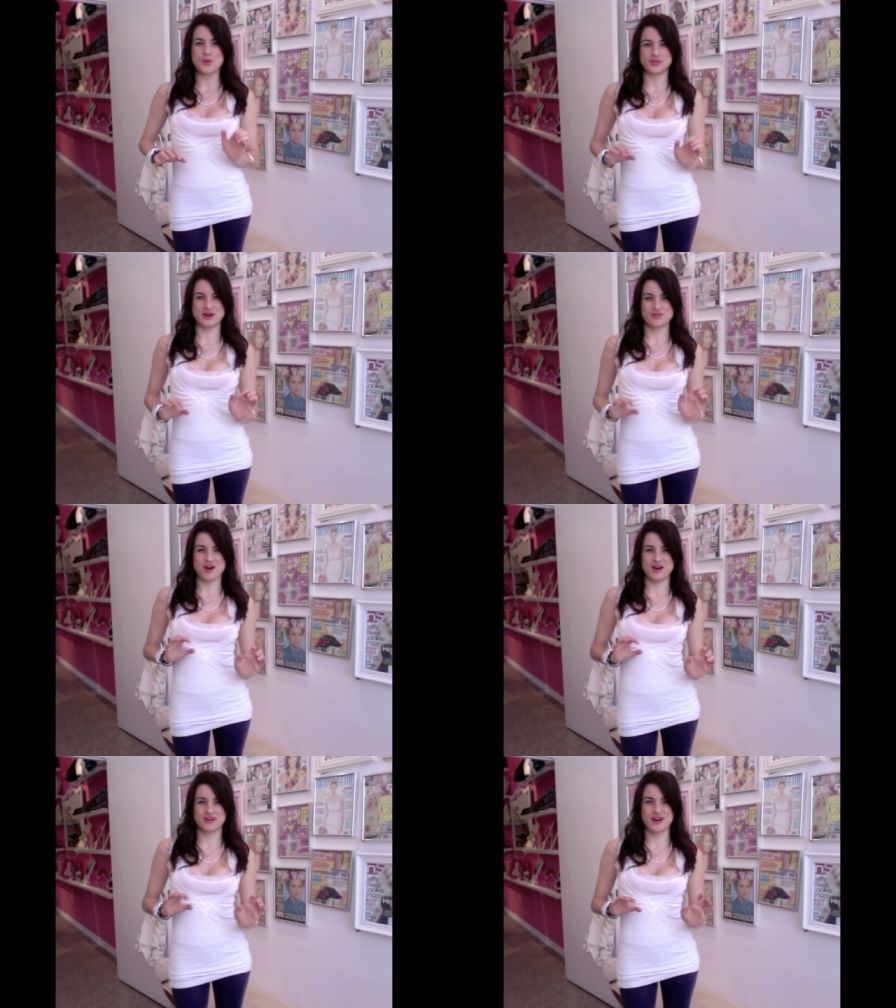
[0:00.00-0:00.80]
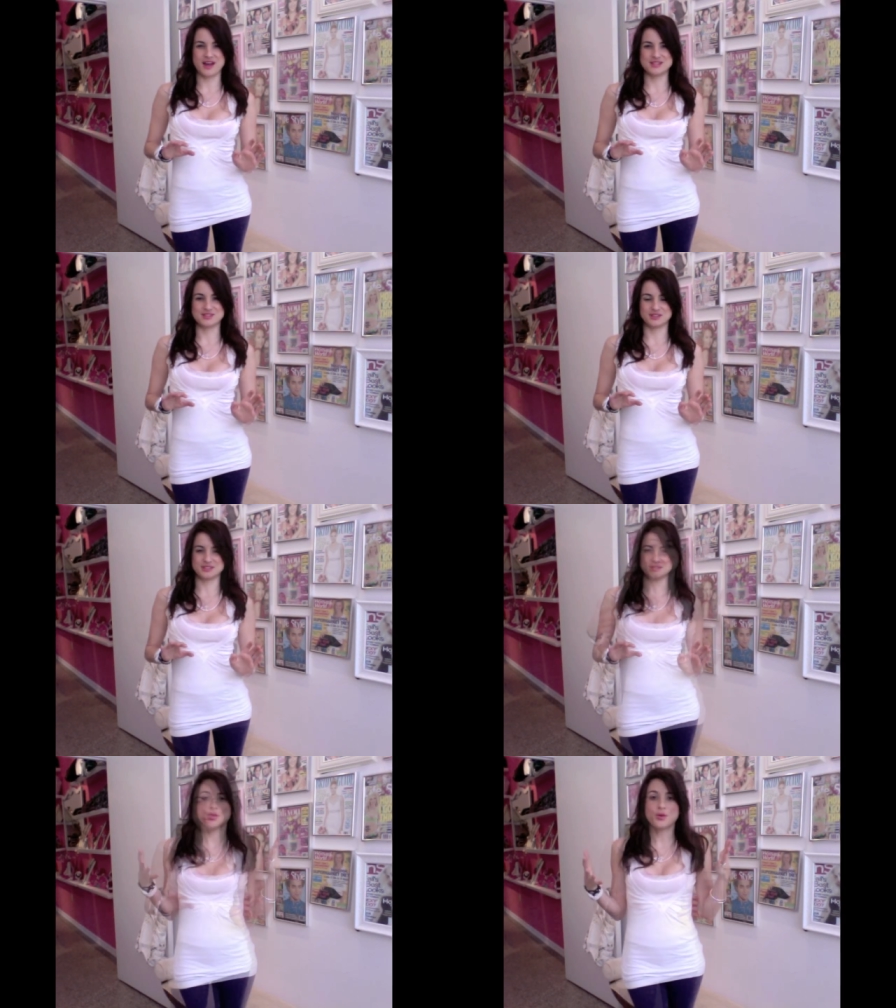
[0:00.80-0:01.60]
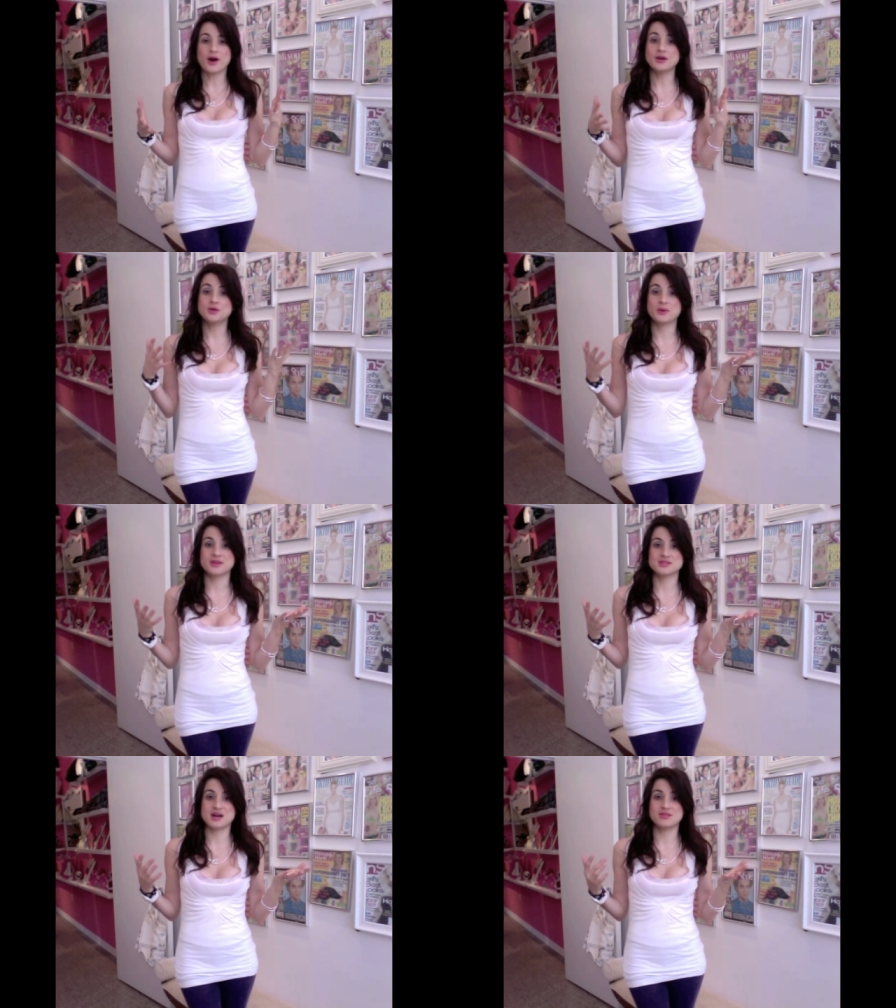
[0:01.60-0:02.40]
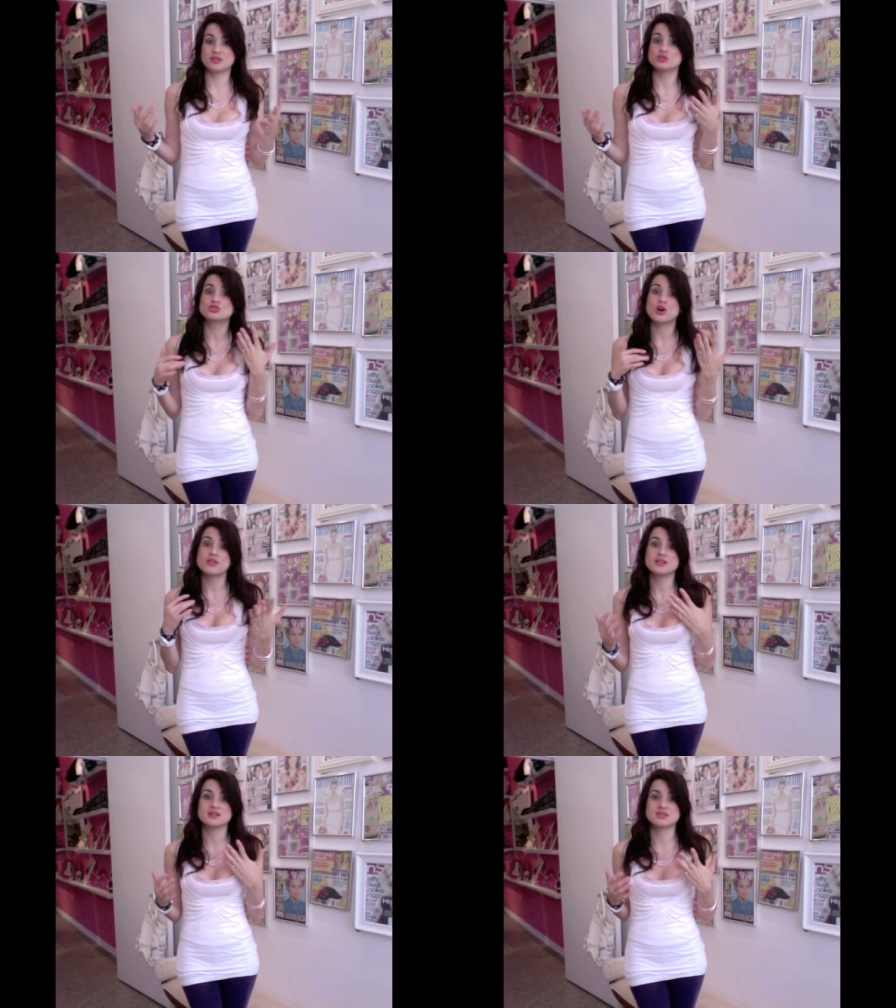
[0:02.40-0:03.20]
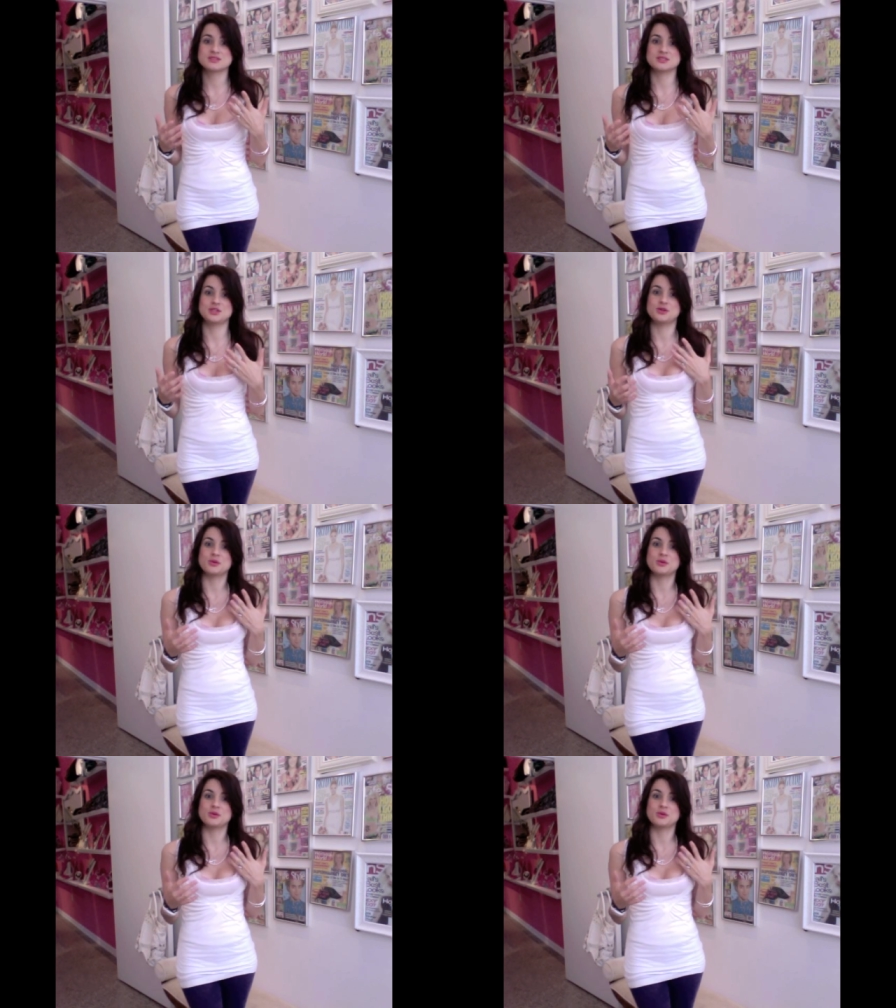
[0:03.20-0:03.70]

with that rocker edge look to it. When you go out and you wear this outfit, it'll draw the attention to you.